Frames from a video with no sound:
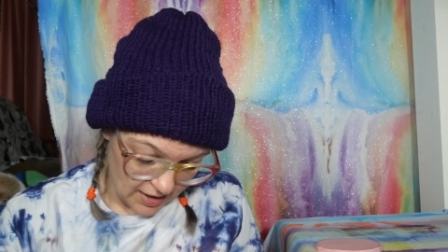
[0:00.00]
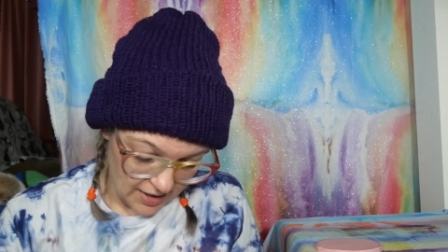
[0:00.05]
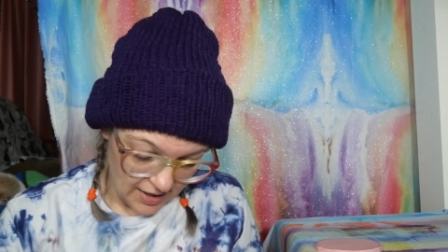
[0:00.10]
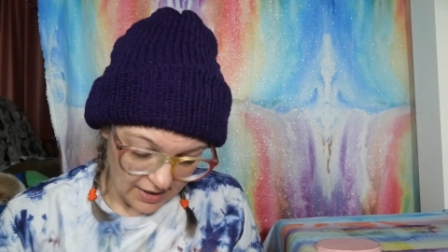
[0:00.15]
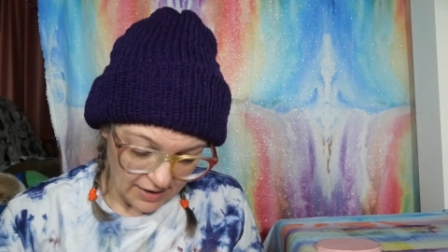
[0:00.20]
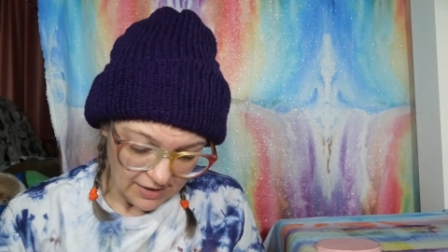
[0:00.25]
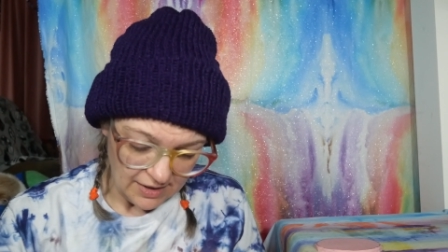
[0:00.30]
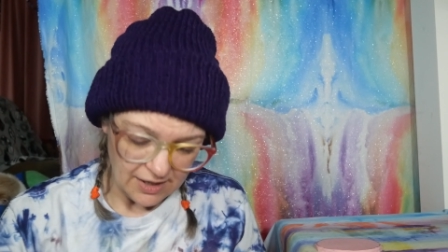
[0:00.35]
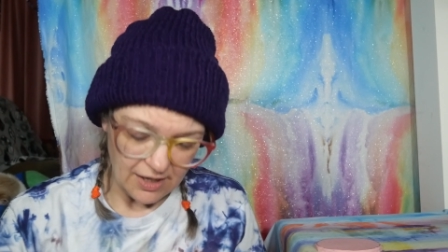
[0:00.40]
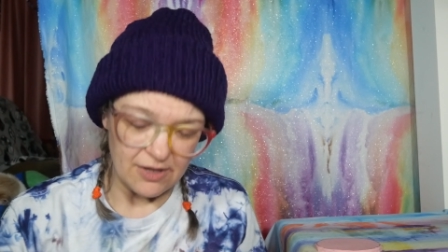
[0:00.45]
I
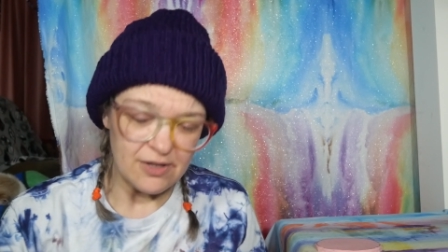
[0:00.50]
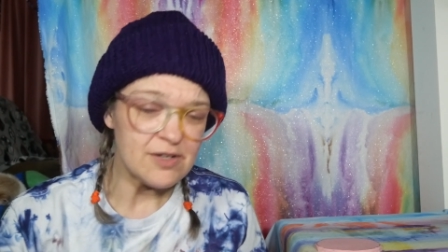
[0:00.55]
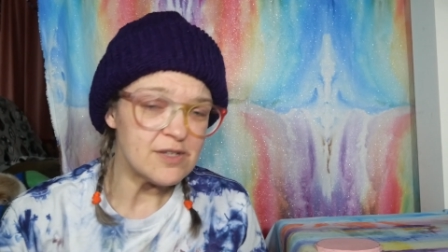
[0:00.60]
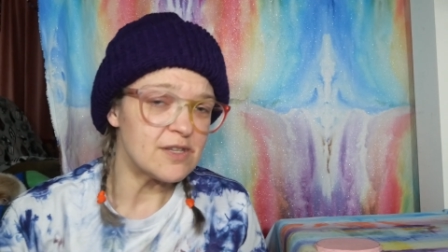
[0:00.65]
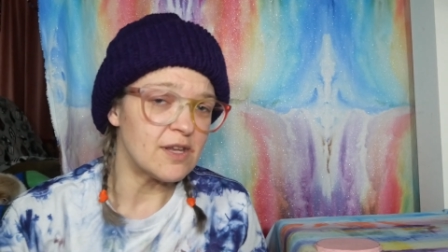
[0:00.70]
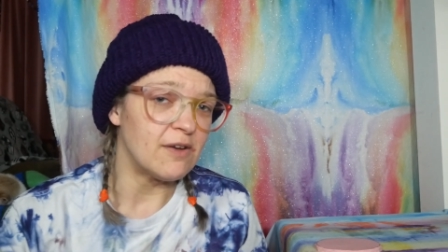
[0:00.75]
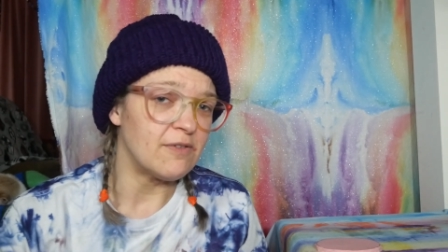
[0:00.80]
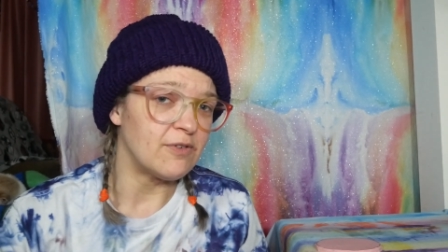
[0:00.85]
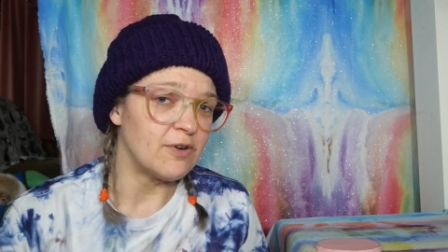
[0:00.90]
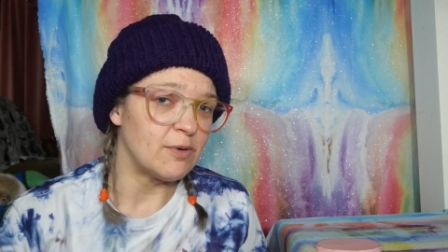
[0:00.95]
had the other
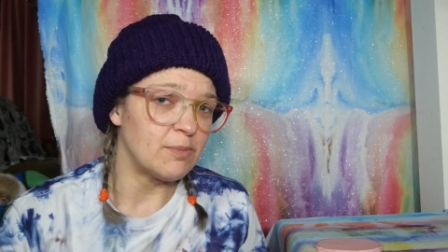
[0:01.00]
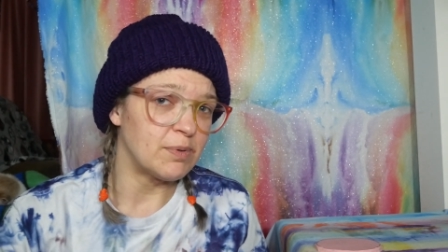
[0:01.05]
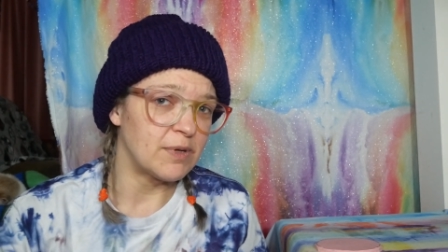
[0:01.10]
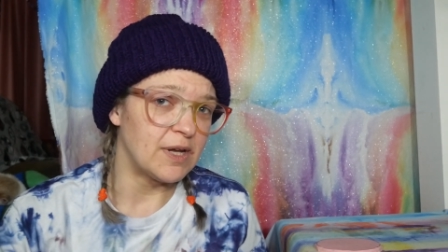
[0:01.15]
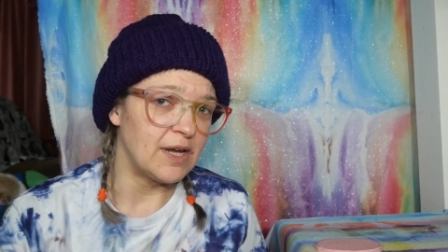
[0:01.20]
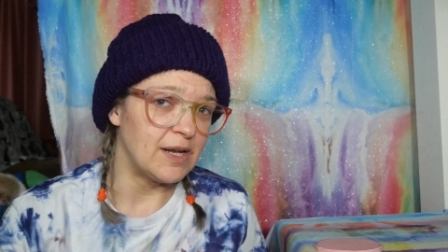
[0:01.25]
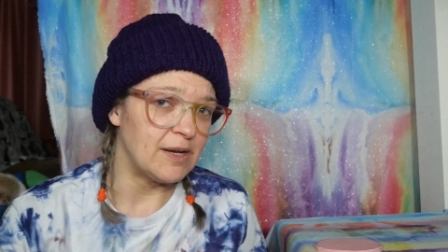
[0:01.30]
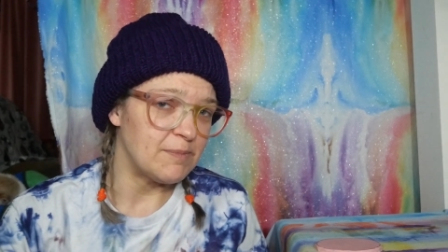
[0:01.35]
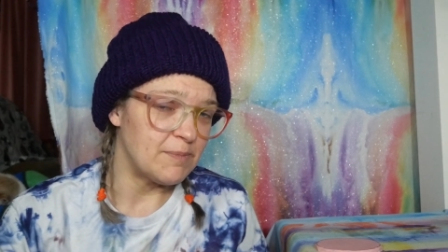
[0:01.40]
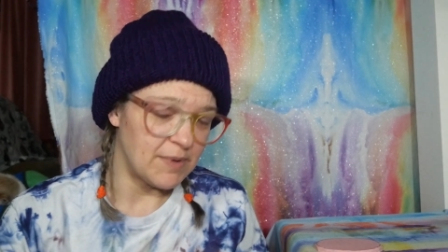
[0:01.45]
stuff all
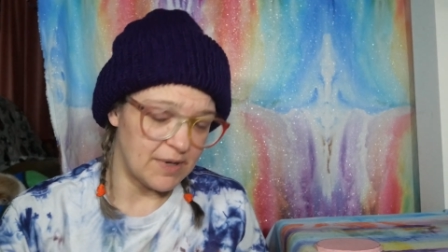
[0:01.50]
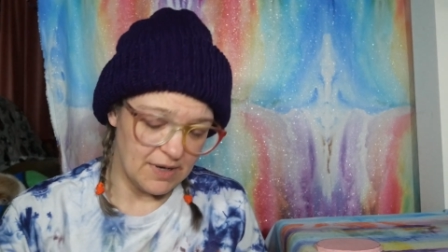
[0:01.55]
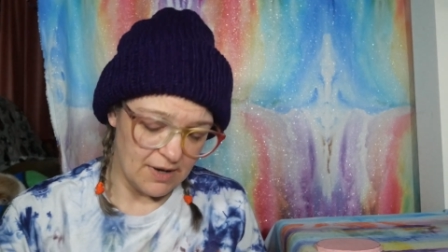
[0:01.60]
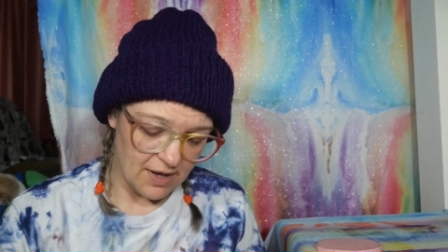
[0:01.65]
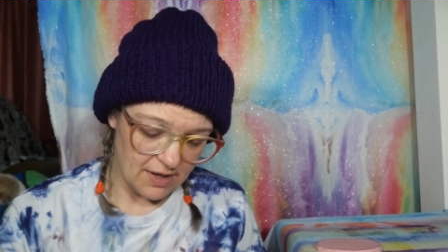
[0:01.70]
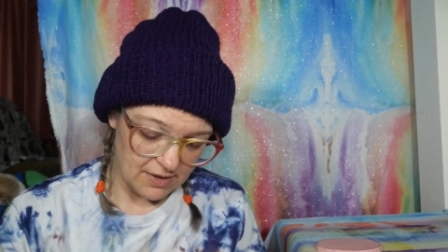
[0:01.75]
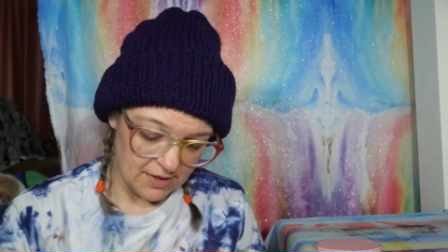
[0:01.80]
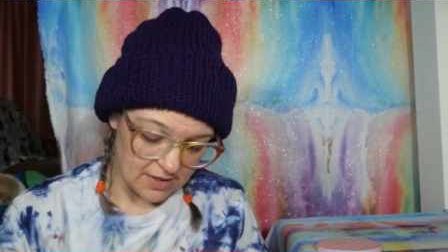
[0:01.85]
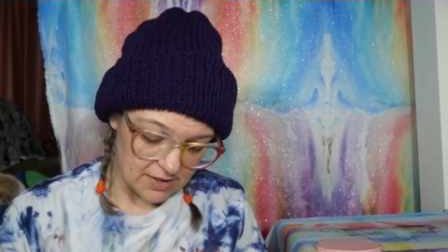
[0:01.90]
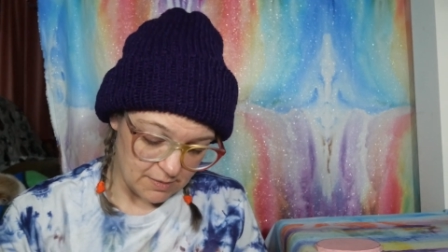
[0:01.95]
planned, but
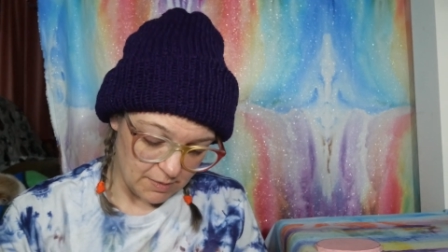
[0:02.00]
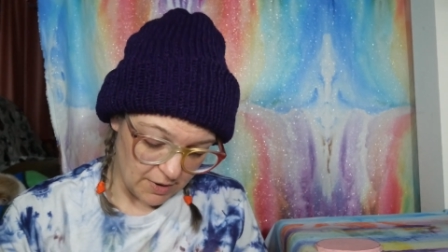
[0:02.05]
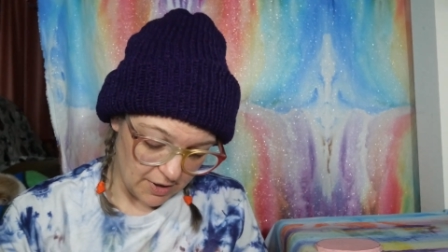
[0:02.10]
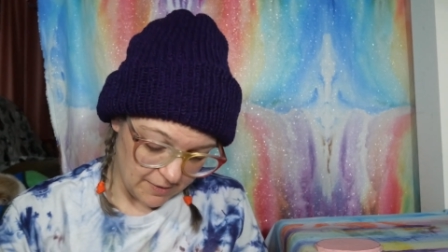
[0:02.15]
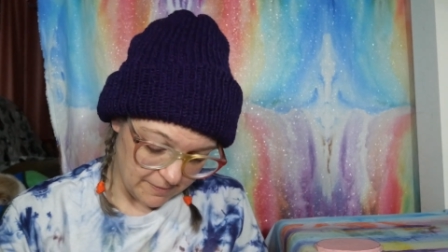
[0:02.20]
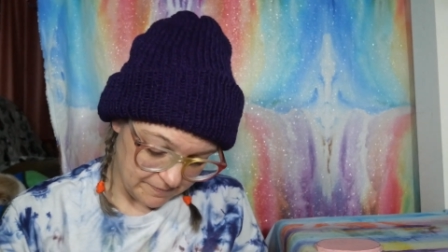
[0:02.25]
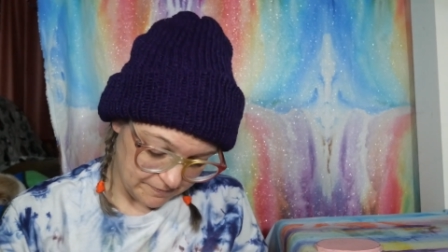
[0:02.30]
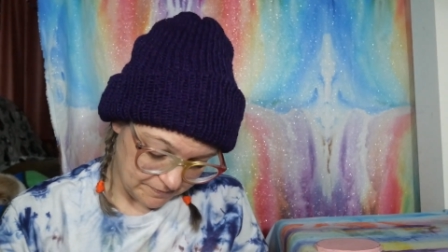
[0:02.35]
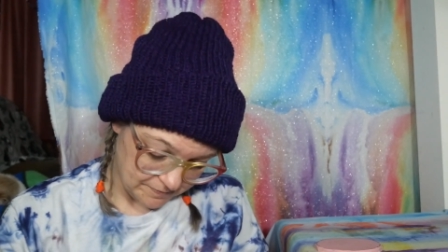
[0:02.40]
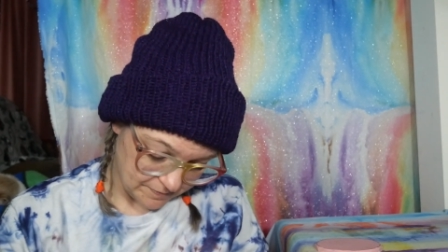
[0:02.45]
not this
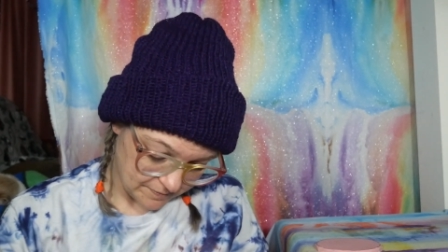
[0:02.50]
part.